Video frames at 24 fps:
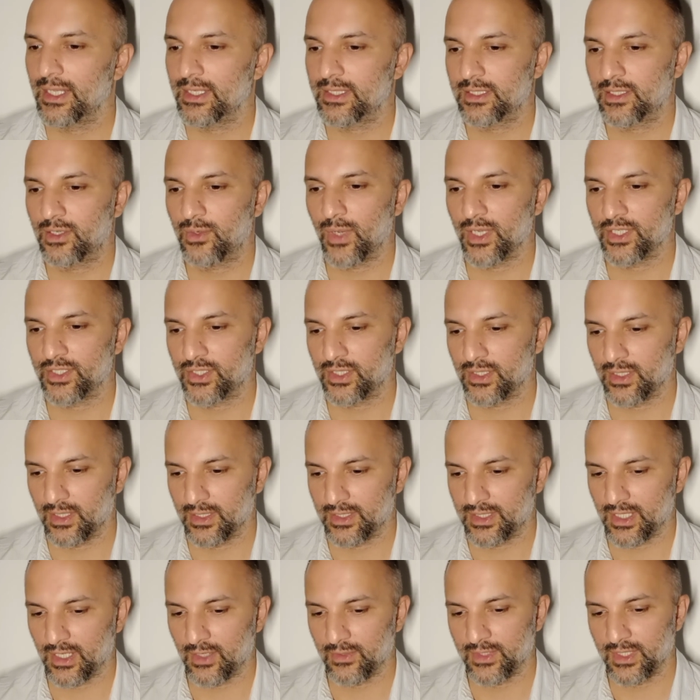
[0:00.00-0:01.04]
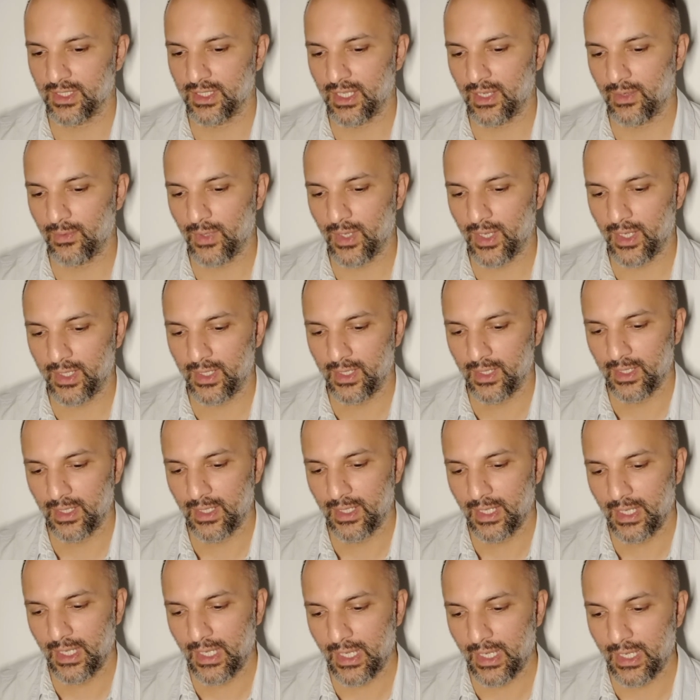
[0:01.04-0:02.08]
to question ourselves in that way.
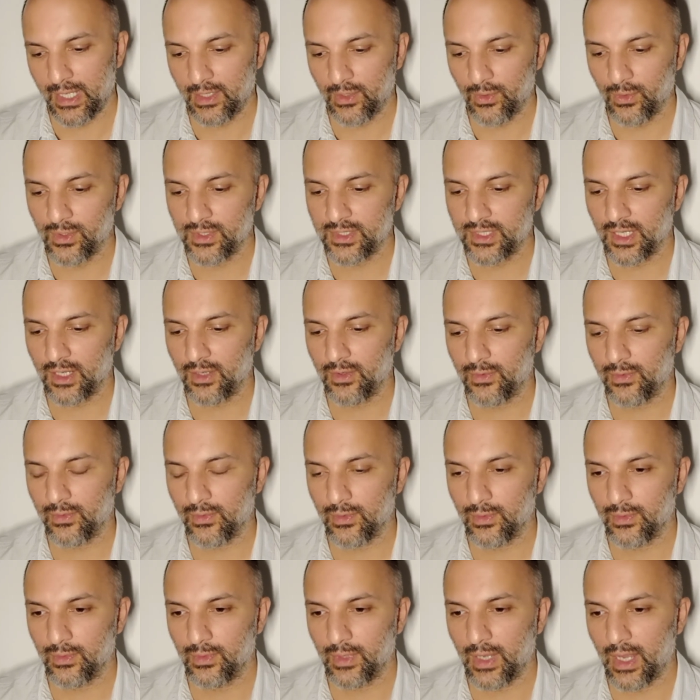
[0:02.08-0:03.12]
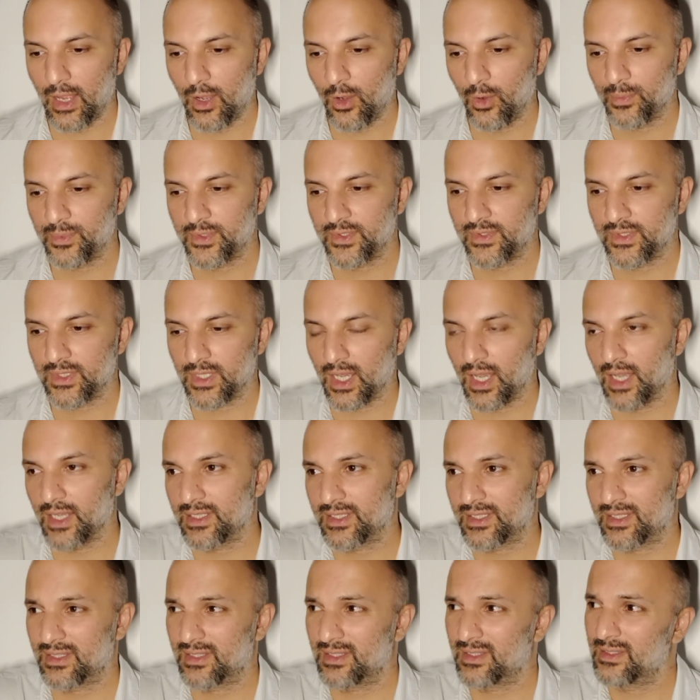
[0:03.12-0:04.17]
And it also helps
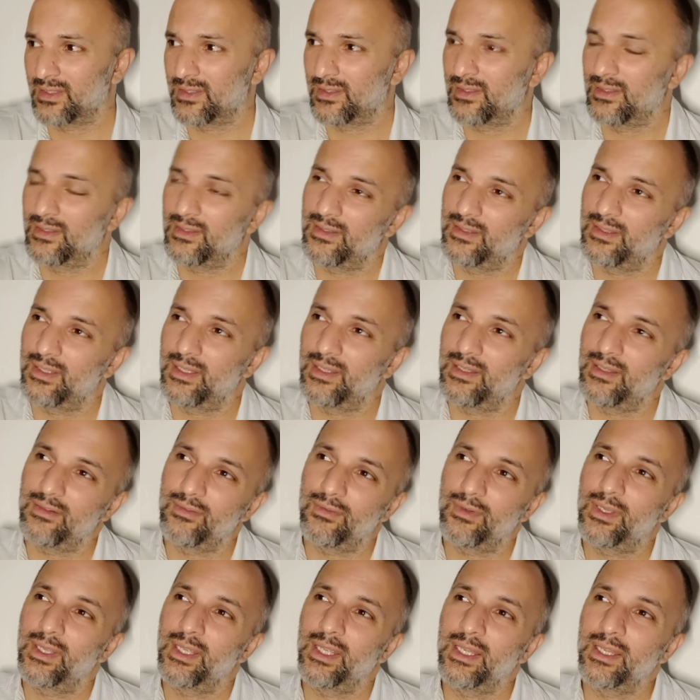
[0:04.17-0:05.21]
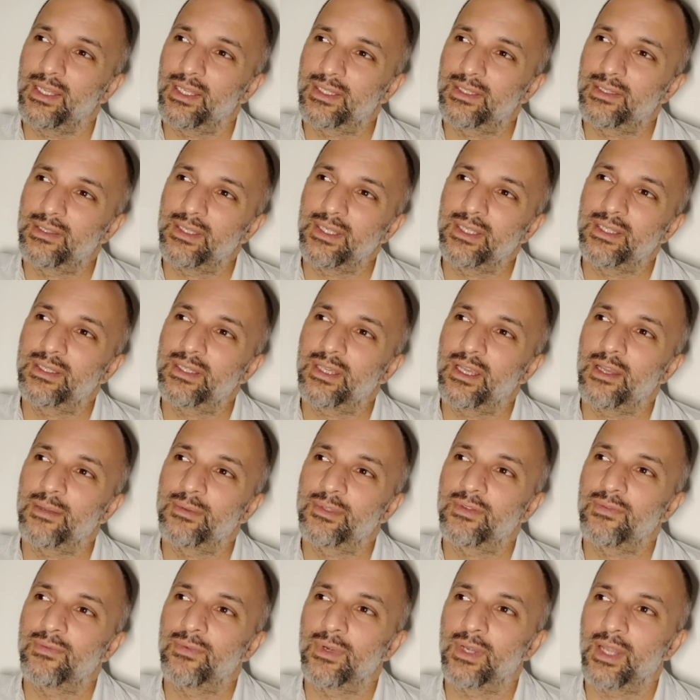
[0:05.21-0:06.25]
us in terms
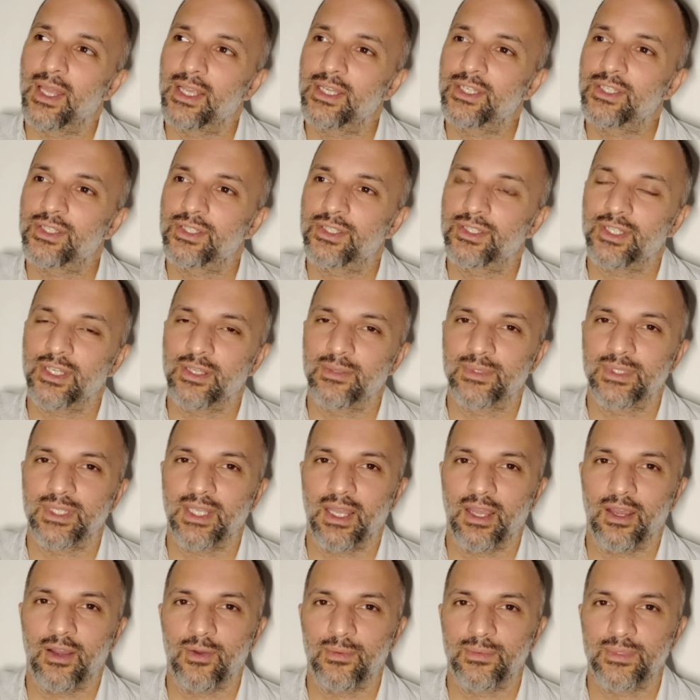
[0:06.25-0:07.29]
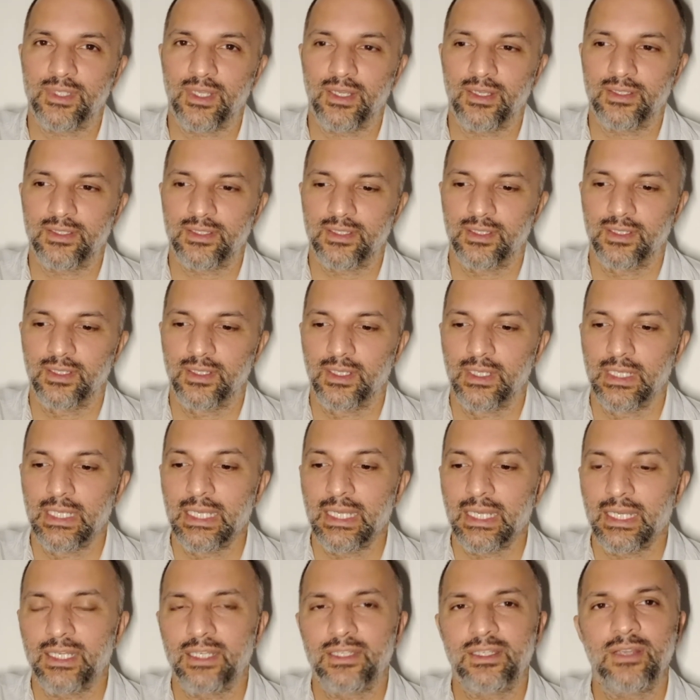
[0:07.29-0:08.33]
of relationships. It helps us,
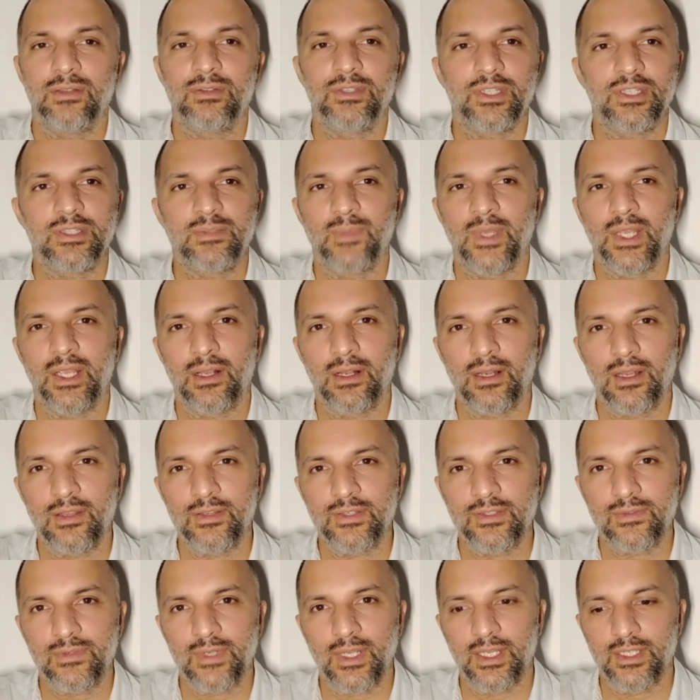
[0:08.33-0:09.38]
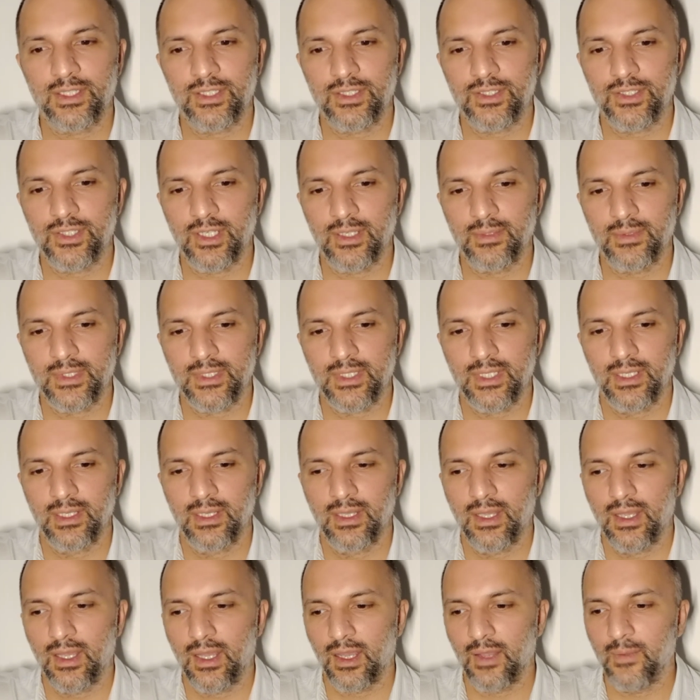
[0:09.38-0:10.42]
and I don't just mean close relationships.
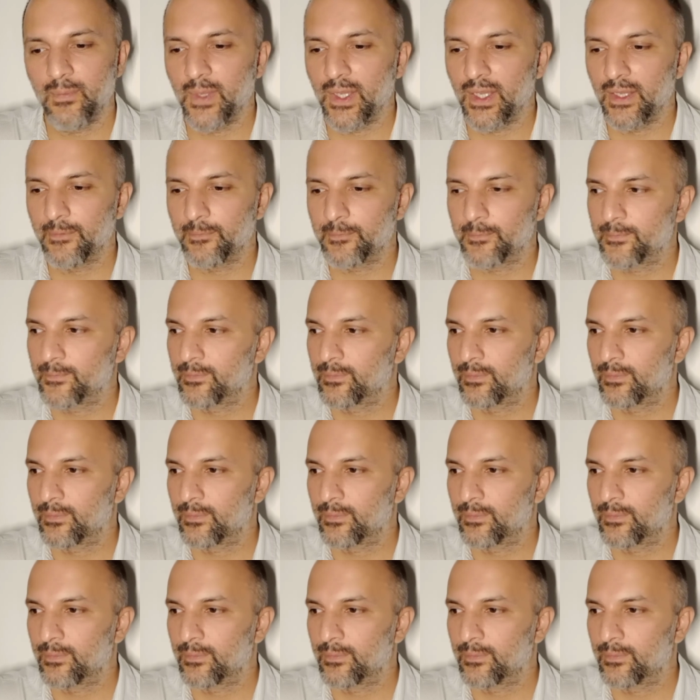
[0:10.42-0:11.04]
I mean